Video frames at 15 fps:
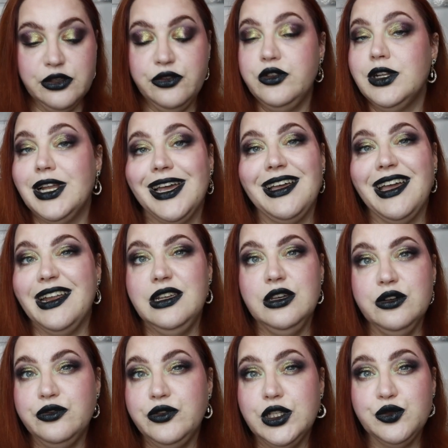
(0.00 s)
If you like any
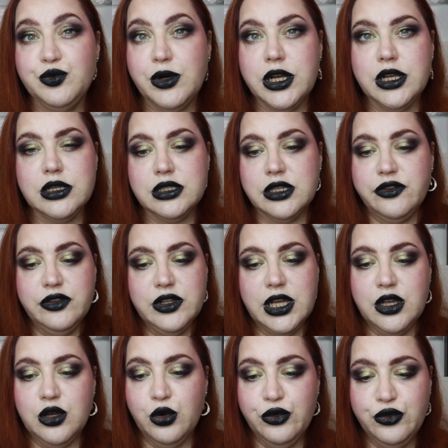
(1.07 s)
of these products, I feel
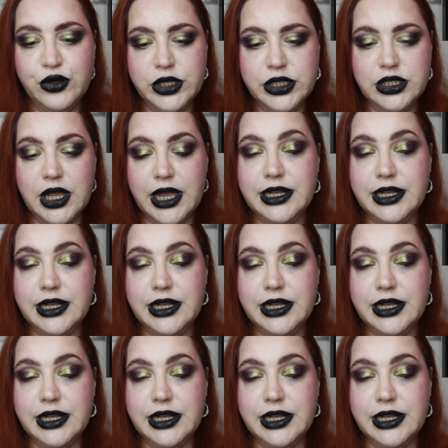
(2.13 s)
like go for it.